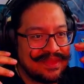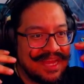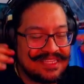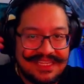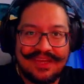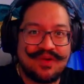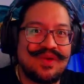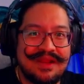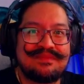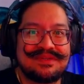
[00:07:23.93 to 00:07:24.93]
it's
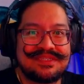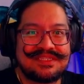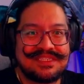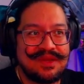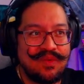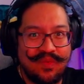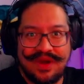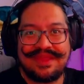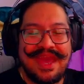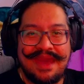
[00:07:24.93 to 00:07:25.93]
incredible to see
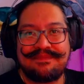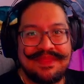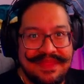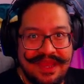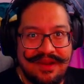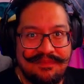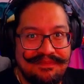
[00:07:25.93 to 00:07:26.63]
what happened there